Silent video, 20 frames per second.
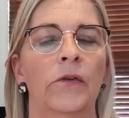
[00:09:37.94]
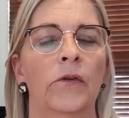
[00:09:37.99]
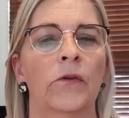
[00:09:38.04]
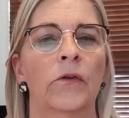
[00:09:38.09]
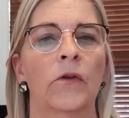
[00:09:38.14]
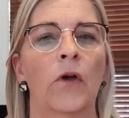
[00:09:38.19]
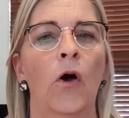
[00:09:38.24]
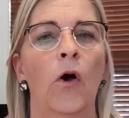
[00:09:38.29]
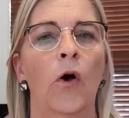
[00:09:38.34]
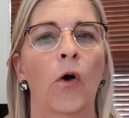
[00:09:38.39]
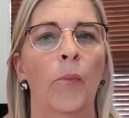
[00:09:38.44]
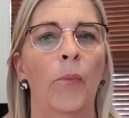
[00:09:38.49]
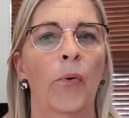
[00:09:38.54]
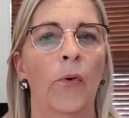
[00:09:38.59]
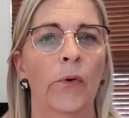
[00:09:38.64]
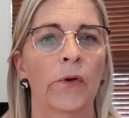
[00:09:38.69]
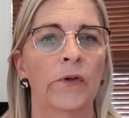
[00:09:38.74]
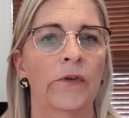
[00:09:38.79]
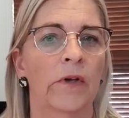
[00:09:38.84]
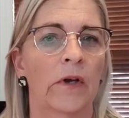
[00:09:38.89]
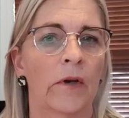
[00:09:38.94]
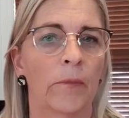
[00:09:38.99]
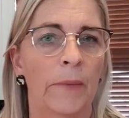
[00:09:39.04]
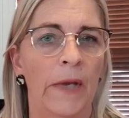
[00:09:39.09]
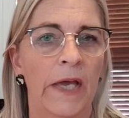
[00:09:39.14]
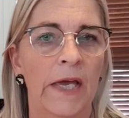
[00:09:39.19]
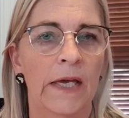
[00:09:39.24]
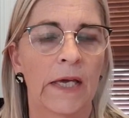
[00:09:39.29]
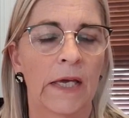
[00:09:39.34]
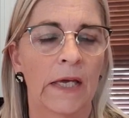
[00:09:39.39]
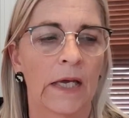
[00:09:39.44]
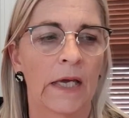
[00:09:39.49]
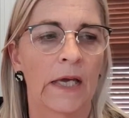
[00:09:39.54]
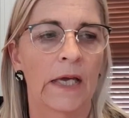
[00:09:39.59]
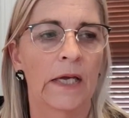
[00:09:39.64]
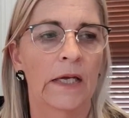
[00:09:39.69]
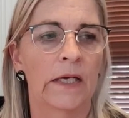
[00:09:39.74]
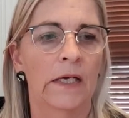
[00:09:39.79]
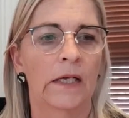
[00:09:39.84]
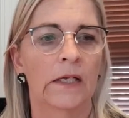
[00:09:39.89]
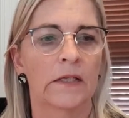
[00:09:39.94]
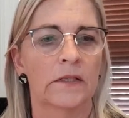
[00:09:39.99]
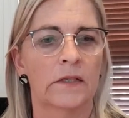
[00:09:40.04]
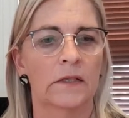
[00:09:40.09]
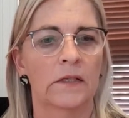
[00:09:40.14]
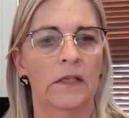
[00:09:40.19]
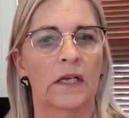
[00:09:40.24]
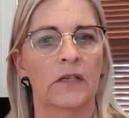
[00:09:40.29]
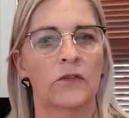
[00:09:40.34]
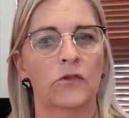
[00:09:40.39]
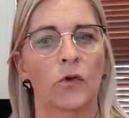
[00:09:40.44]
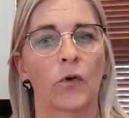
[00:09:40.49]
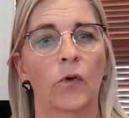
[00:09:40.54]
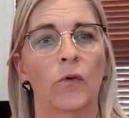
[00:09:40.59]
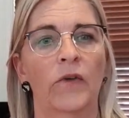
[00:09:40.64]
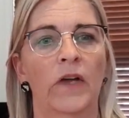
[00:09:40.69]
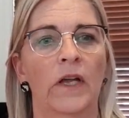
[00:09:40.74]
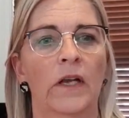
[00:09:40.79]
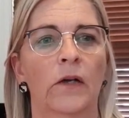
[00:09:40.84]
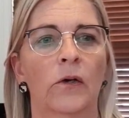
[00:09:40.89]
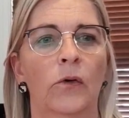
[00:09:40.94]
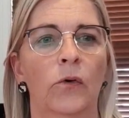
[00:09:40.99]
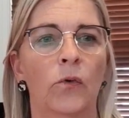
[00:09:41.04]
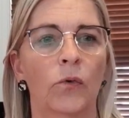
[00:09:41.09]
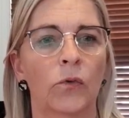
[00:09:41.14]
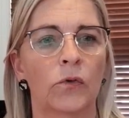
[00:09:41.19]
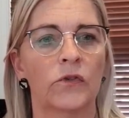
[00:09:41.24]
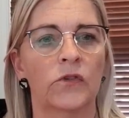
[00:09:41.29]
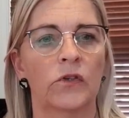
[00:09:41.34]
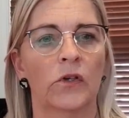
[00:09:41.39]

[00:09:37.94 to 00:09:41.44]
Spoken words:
the whole point I'm making here is, that's all well and good.